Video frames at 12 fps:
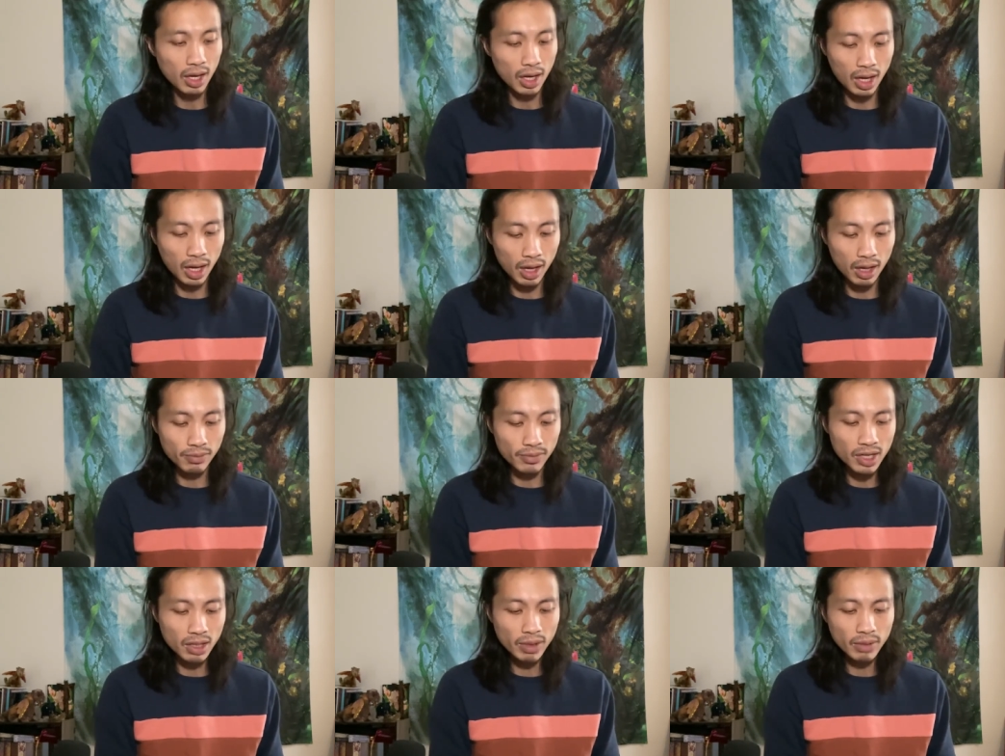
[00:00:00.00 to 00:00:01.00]
Um,
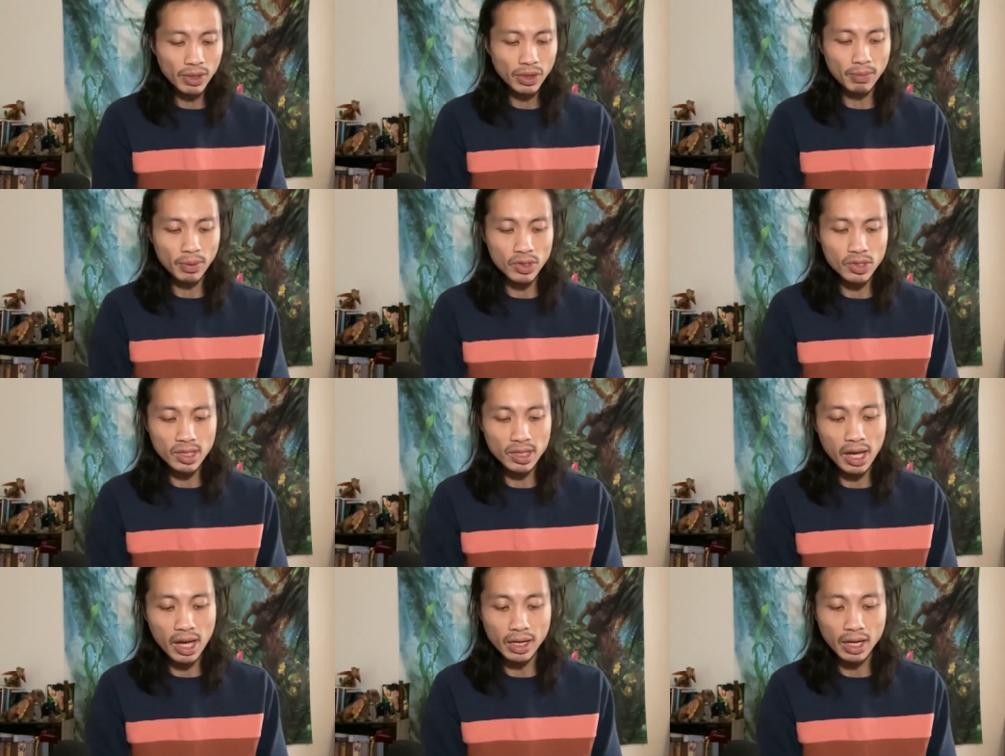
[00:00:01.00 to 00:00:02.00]
tell me about the person
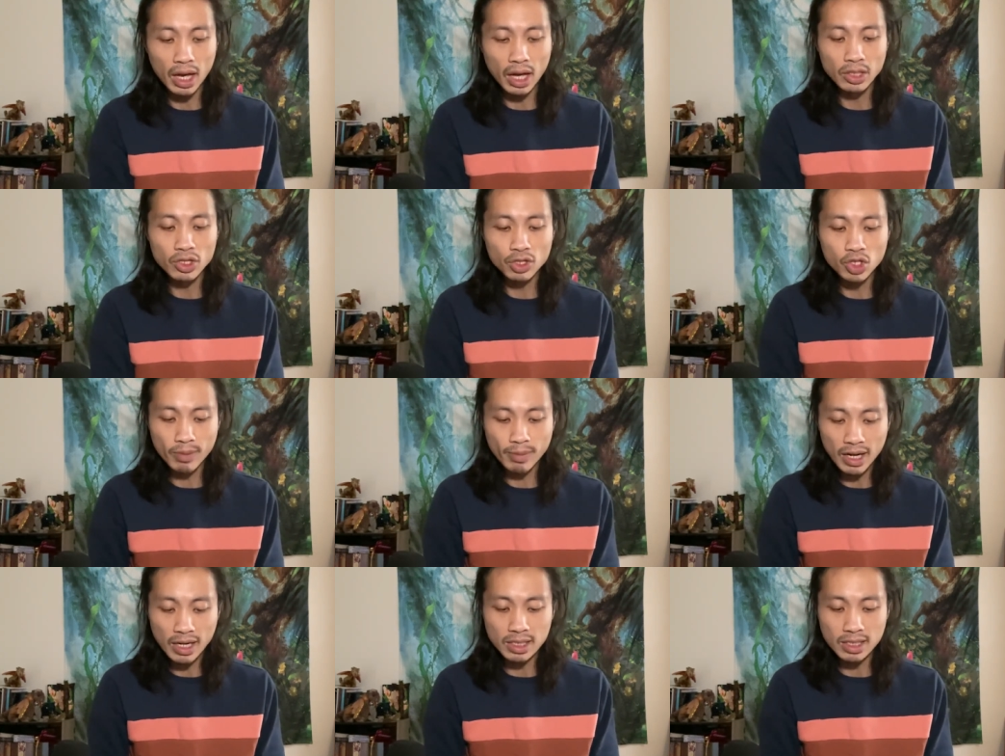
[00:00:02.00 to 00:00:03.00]
that uh,
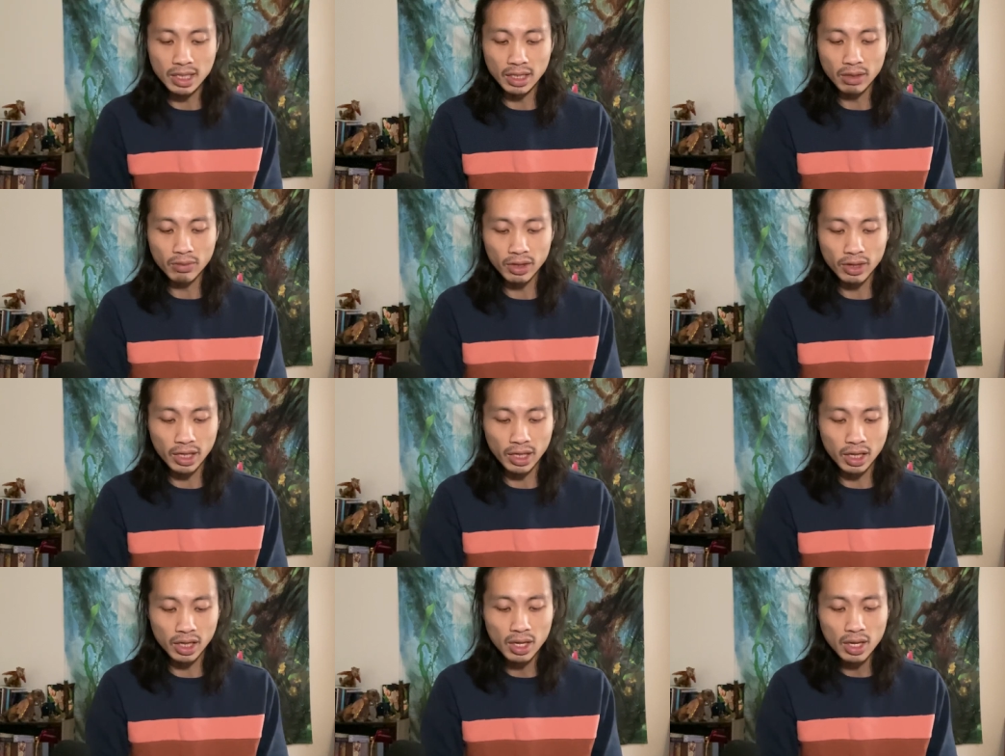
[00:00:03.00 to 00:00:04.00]
Gemini is dealing with
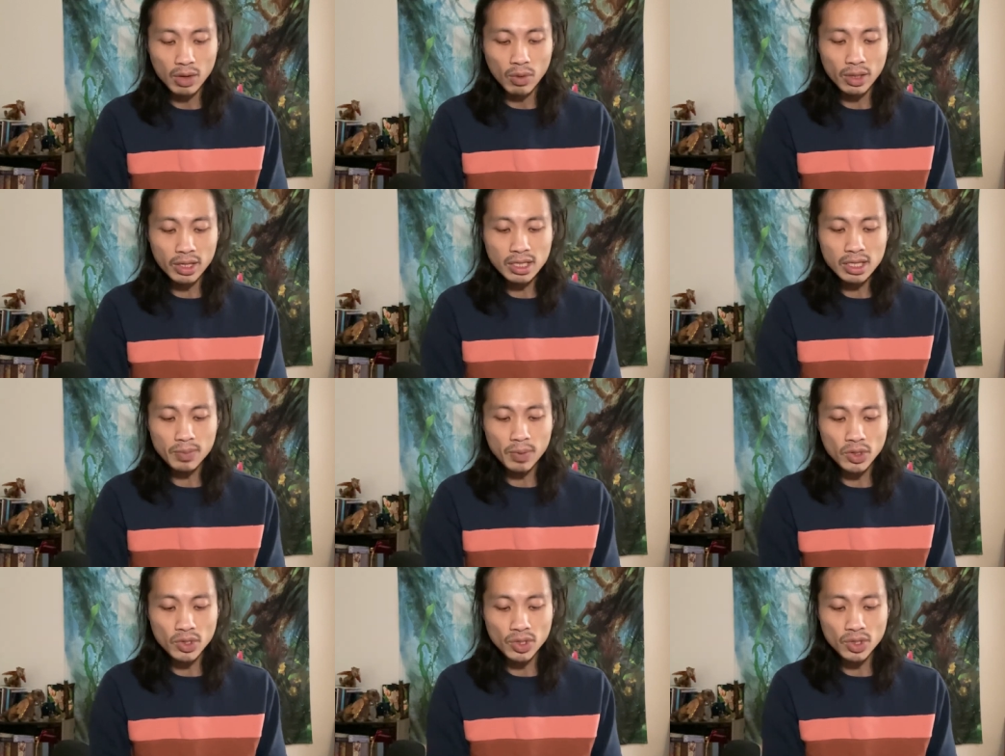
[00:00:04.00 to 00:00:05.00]
here. What is this
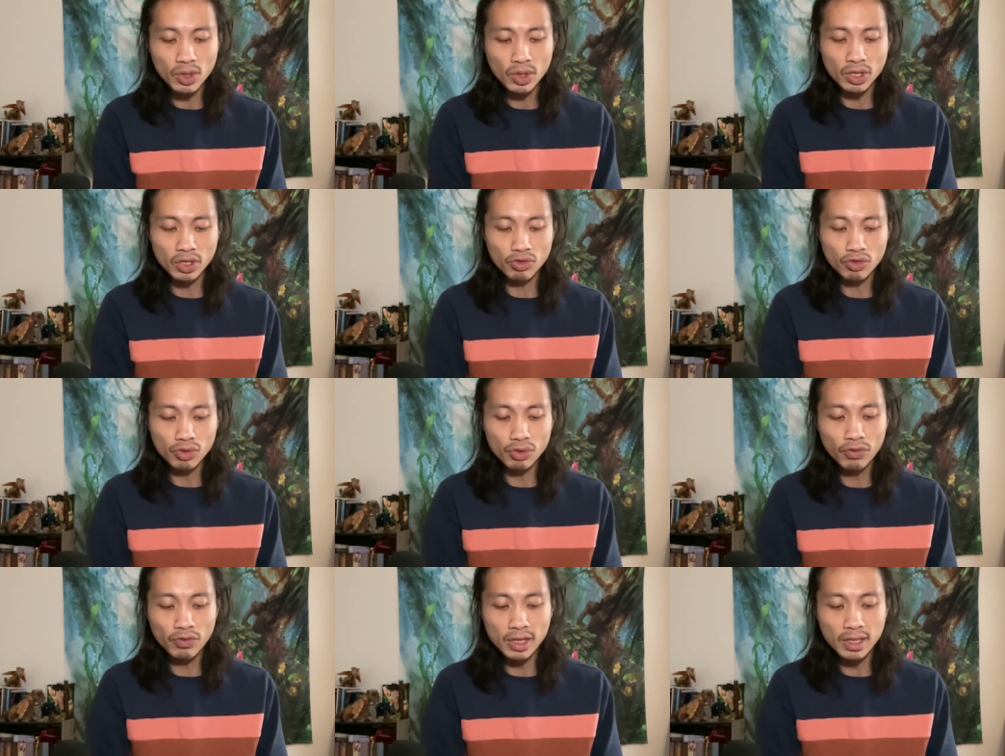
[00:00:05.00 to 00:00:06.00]
person's current true
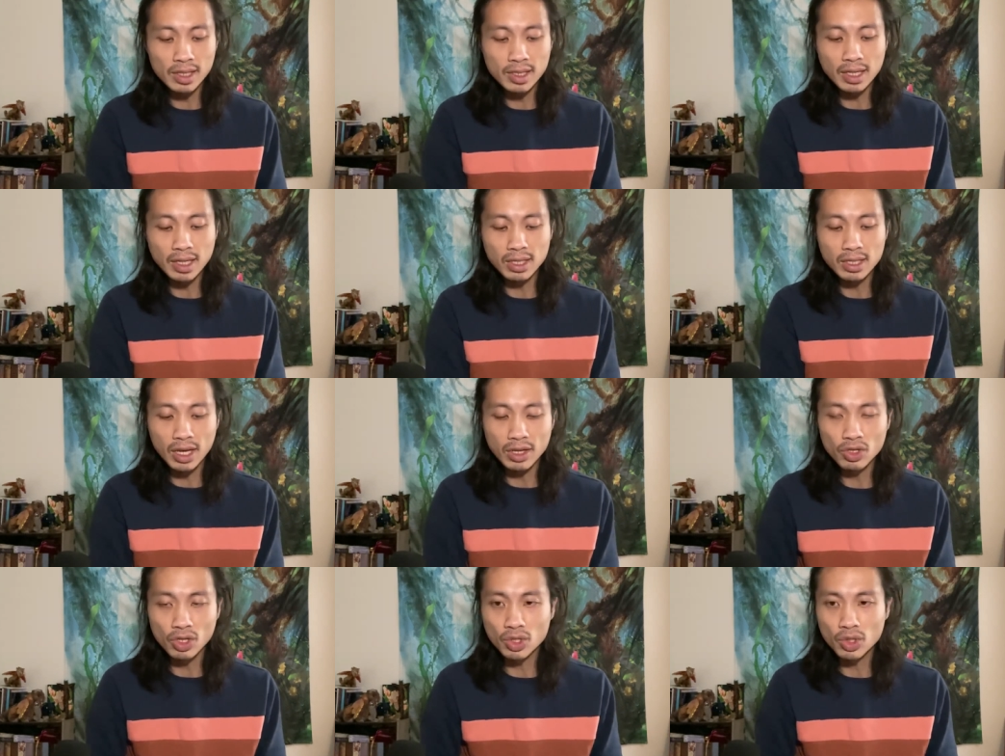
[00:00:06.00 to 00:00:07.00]
feelings and
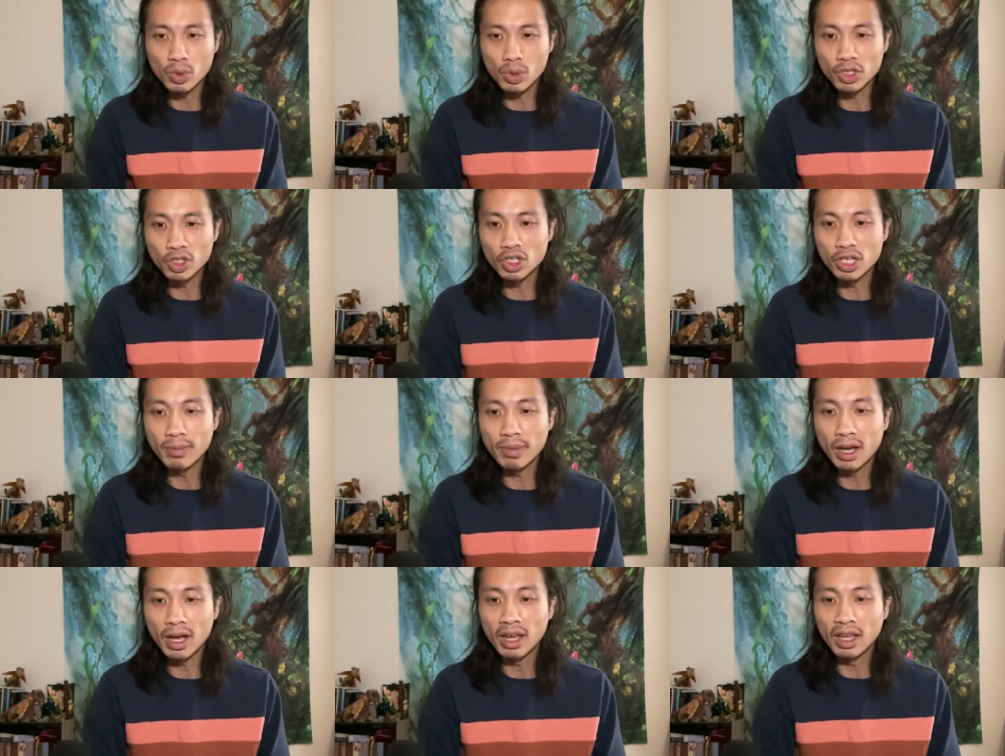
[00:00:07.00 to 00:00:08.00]
intentions towards
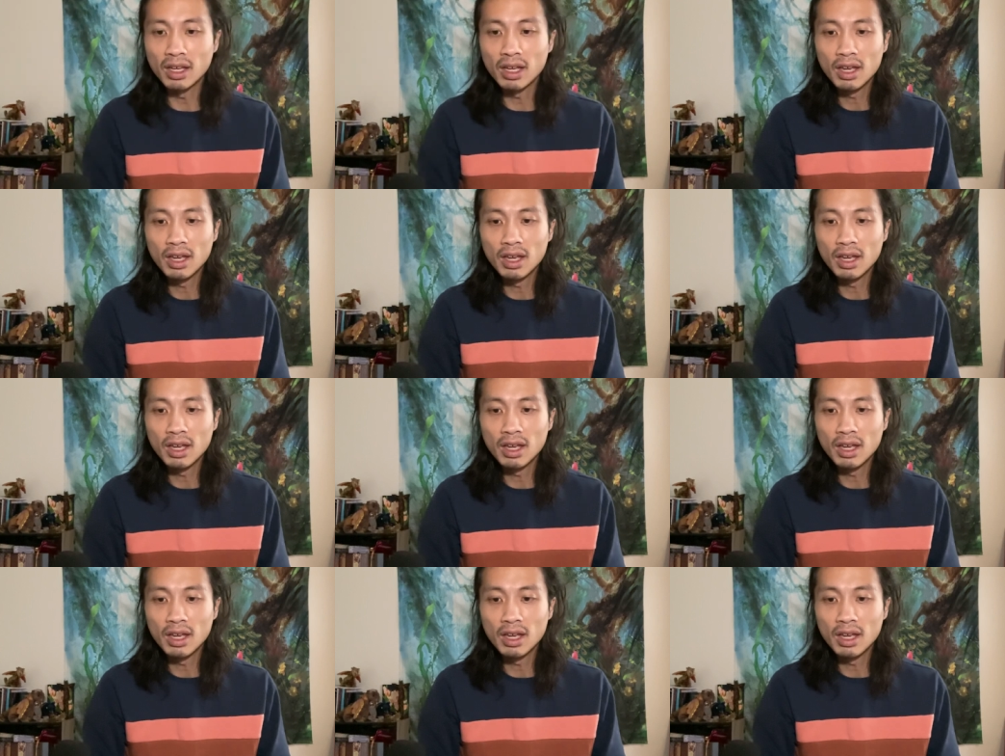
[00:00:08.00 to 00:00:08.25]
Gemini?